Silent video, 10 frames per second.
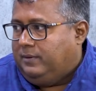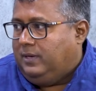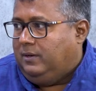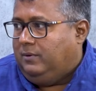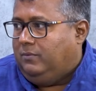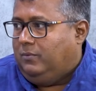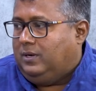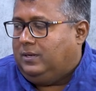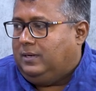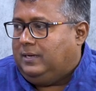I
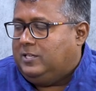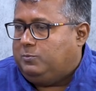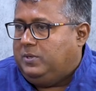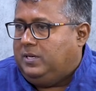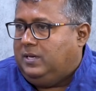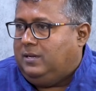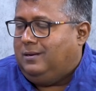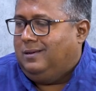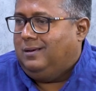worked at HP, and